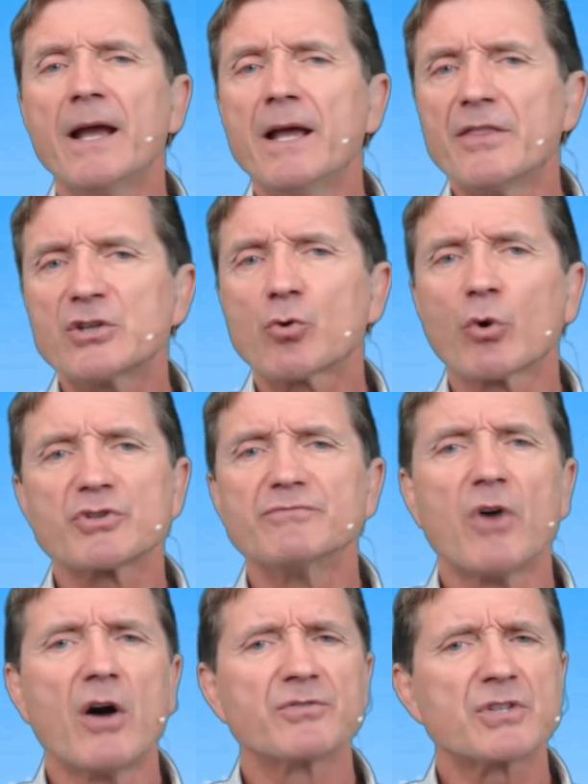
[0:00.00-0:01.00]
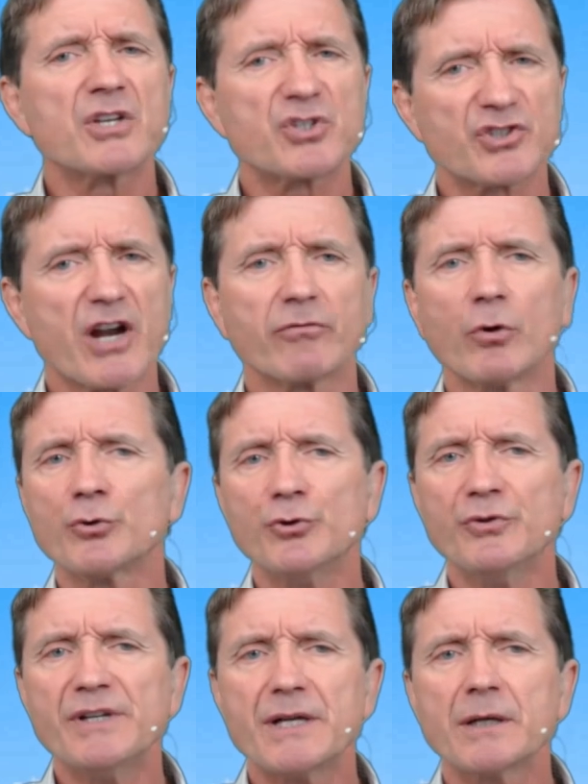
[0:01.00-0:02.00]
This course involves several
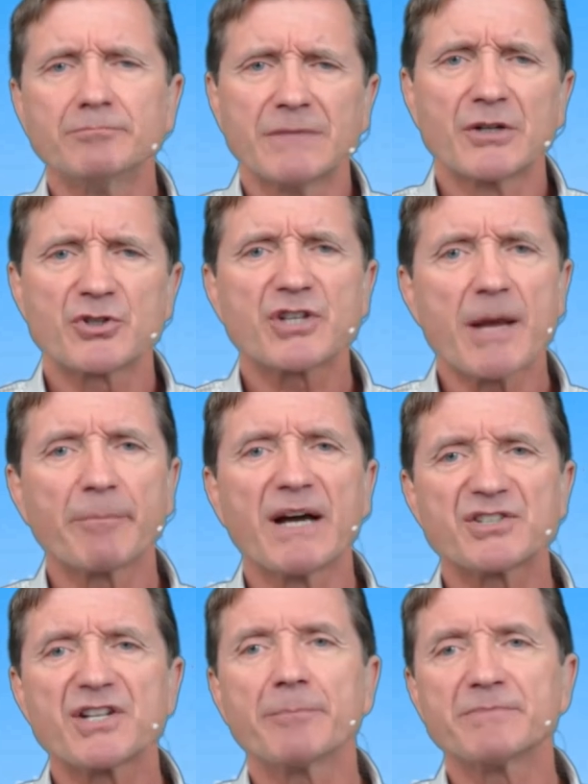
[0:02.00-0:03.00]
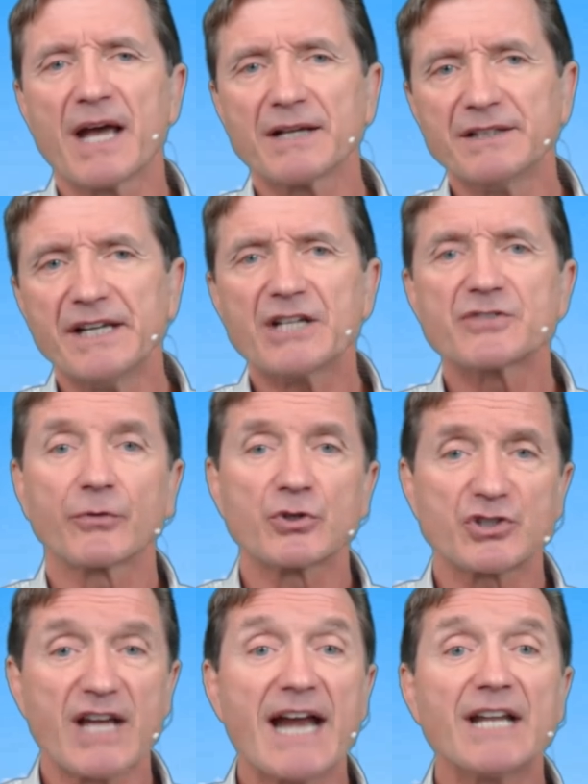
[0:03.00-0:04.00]
unique, well, step-by-step techniques for
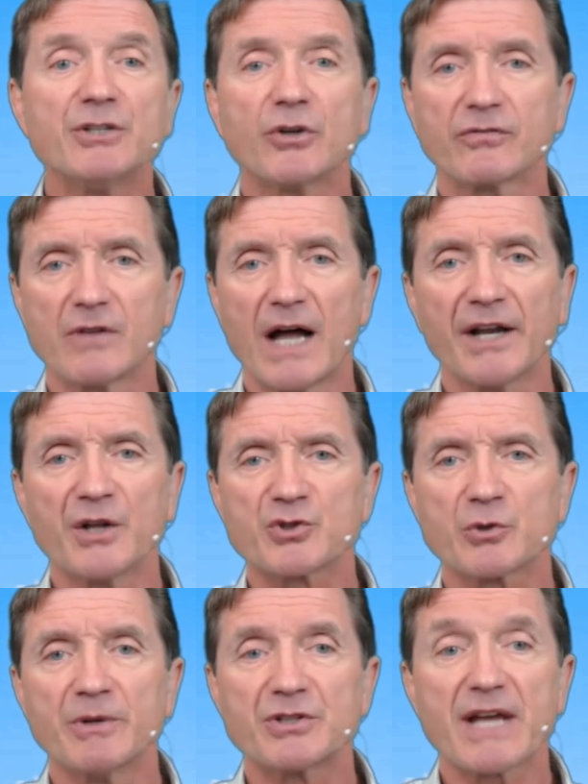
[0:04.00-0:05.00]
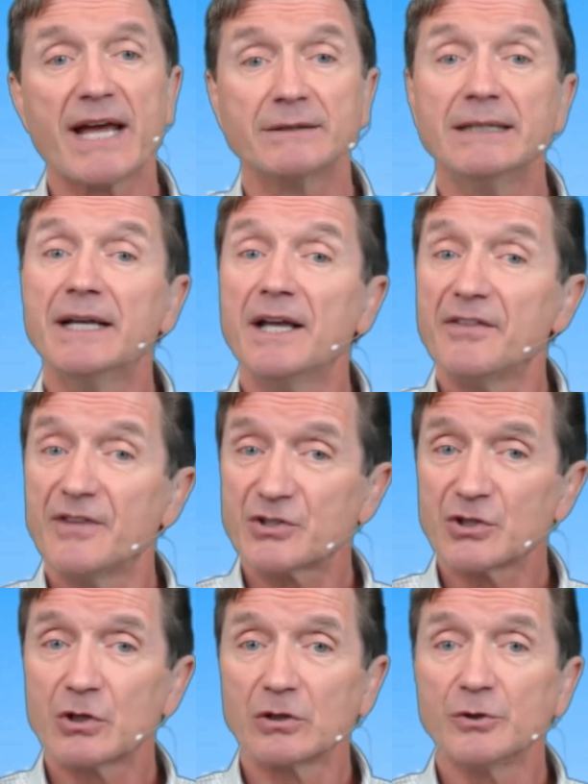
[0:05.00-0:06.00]
scanning your flight instruments, and this
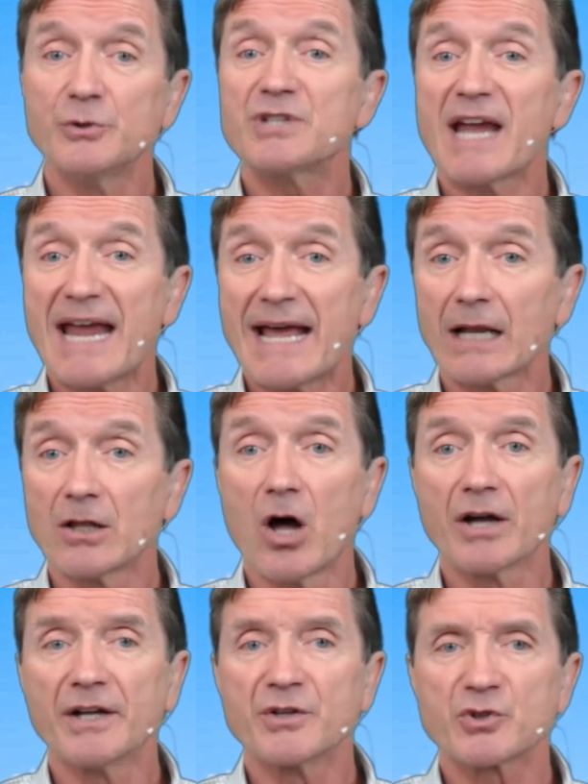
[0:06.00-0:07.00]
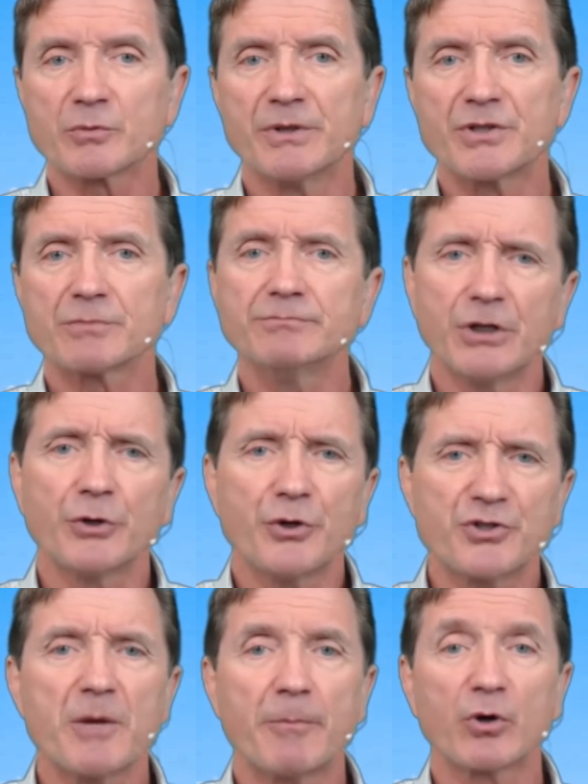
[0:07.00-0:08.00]
includes analog instruments, you know, your
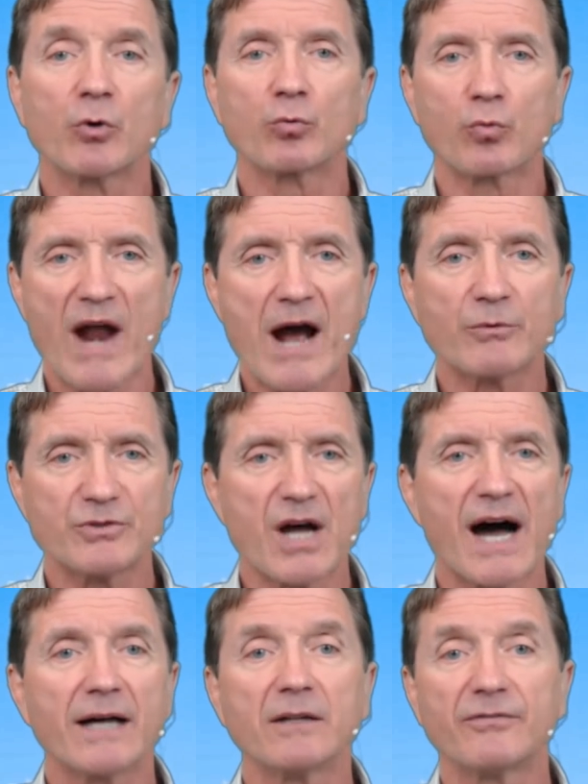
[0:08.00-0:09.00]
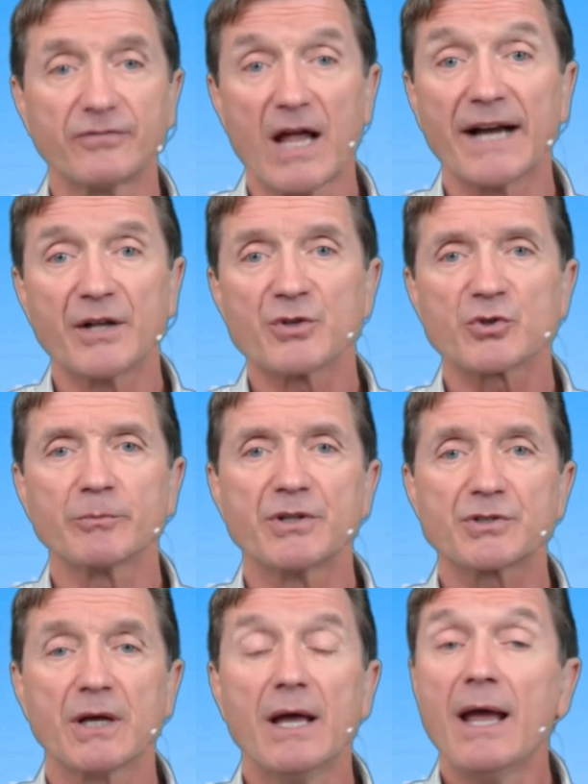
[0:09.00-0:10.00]
typical round-dial flight
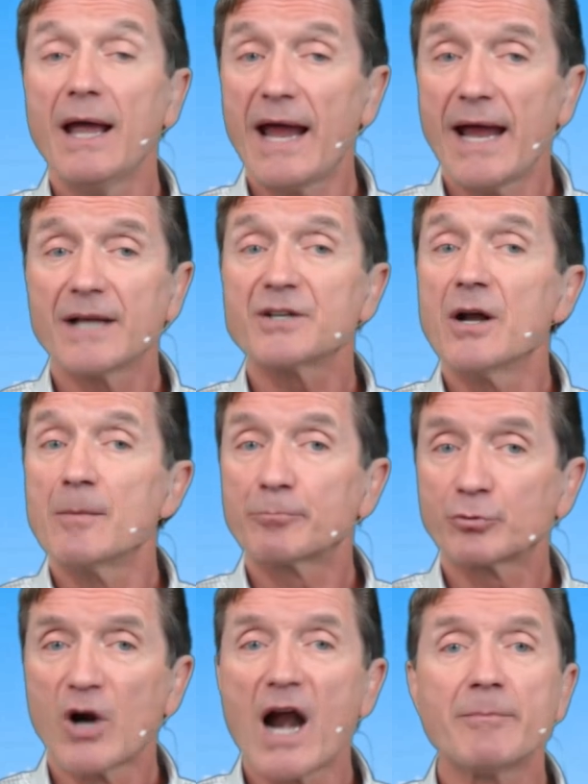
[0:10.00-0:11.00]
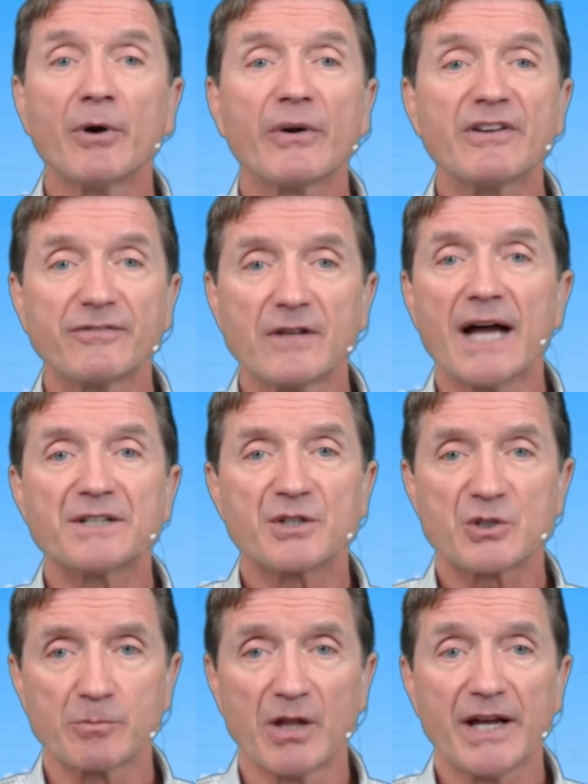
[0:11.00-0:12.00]
instruments, and primary flight
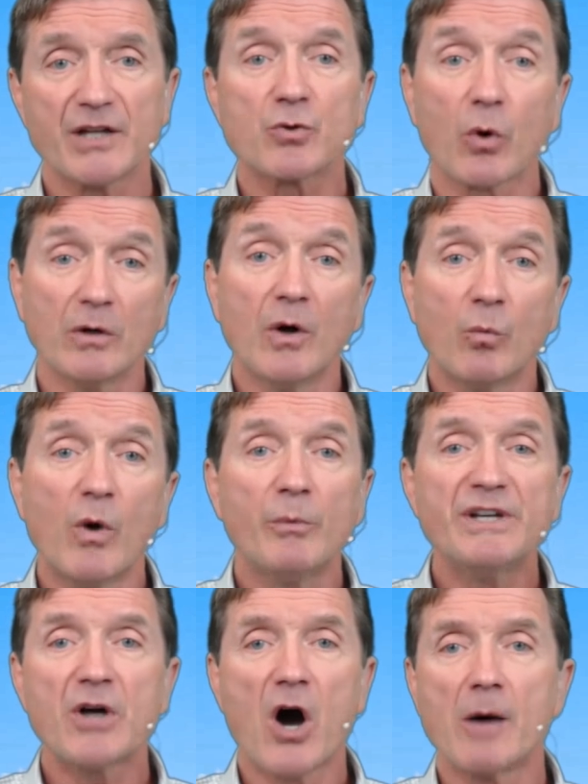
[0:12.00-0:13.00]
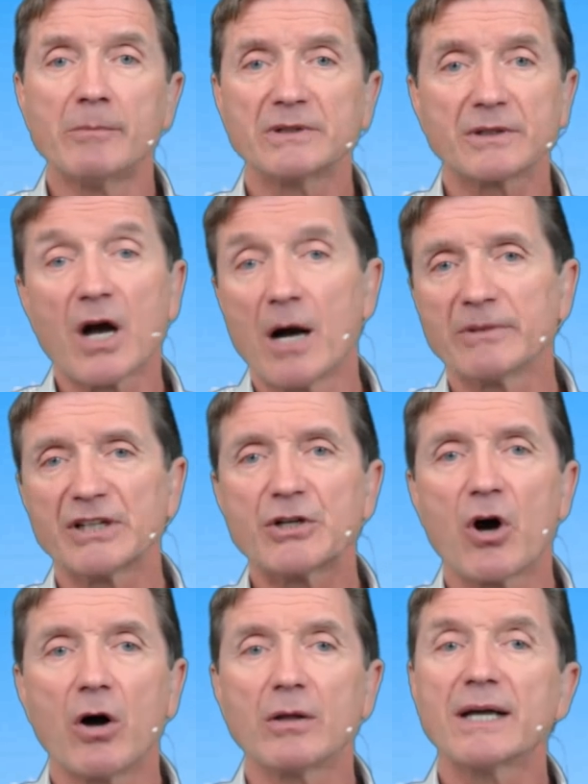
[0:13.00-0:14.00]
displays, or what we commonly
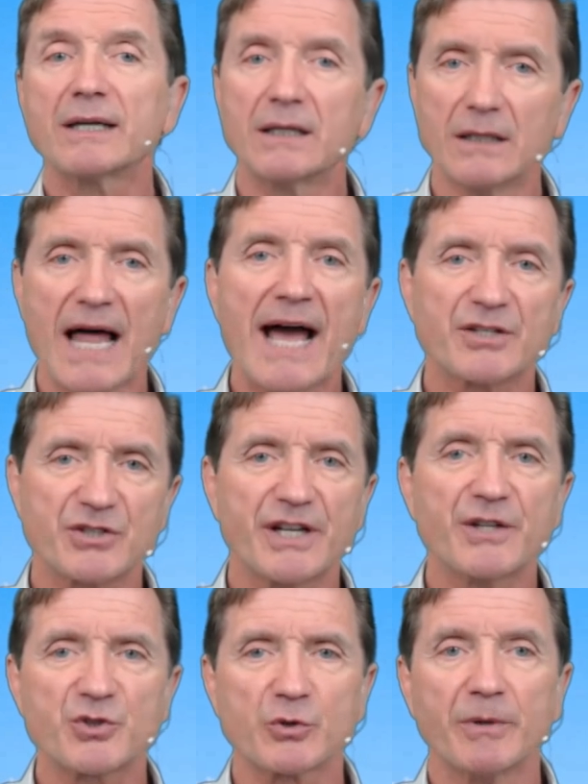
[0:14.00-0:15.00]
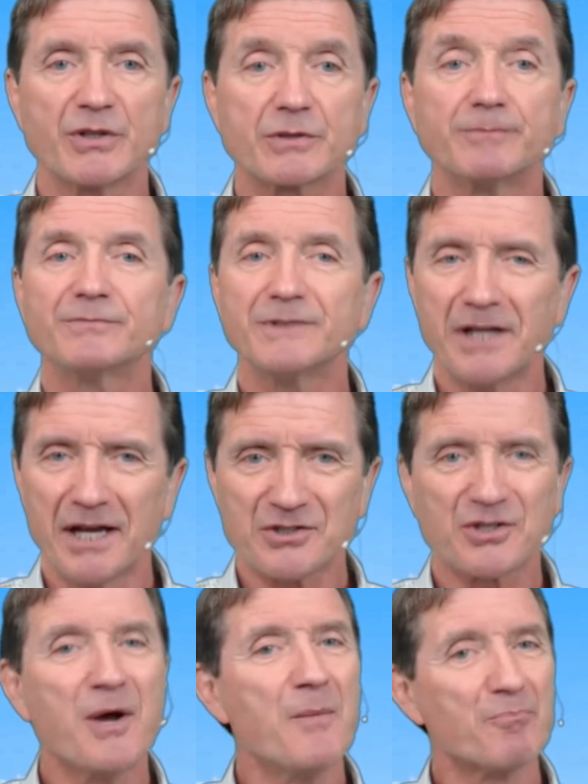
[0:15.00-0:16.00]
call glass instruments.
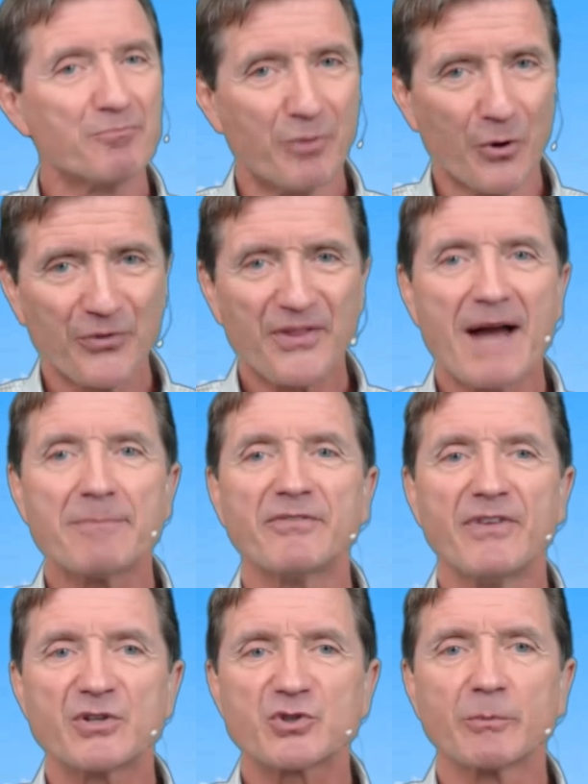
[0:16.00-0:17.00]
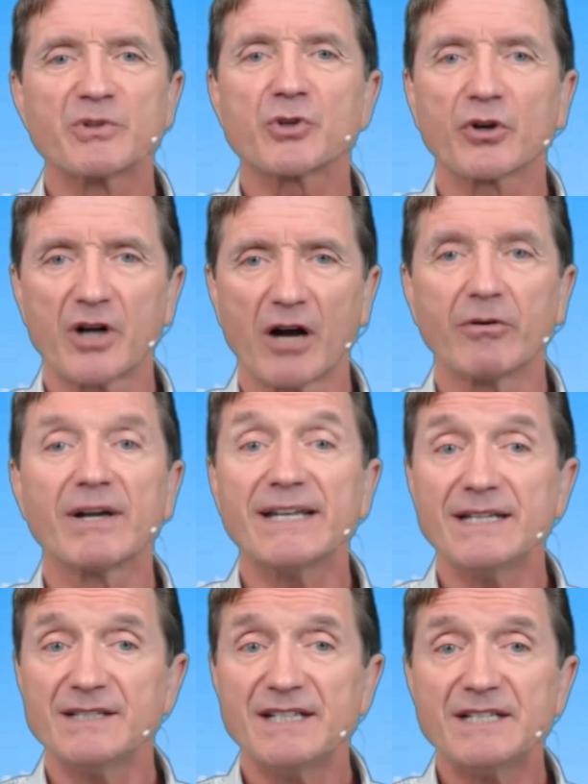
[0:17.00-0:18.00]
Yes, both types of instruments are covered
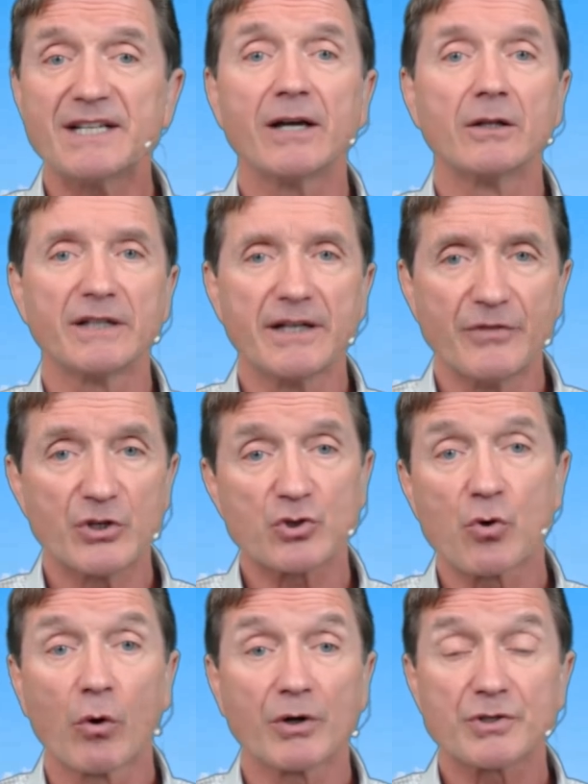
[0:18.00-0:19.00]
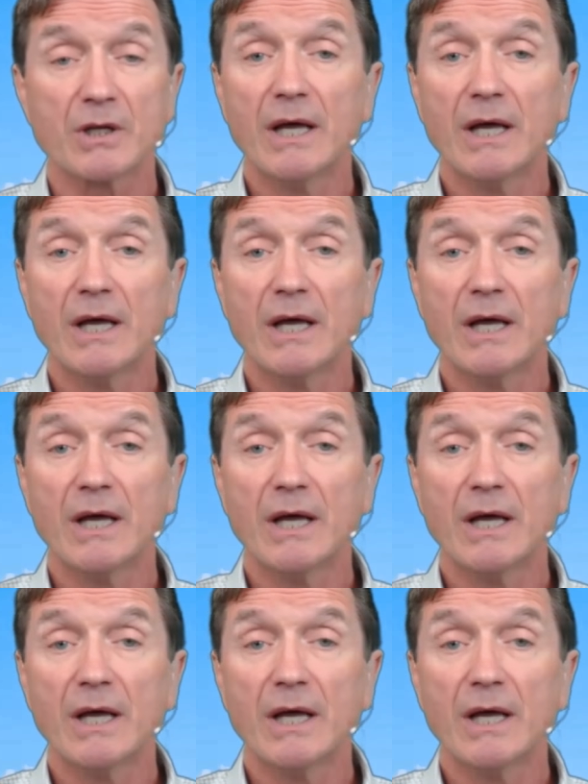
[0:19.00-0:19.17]
in detail in this course.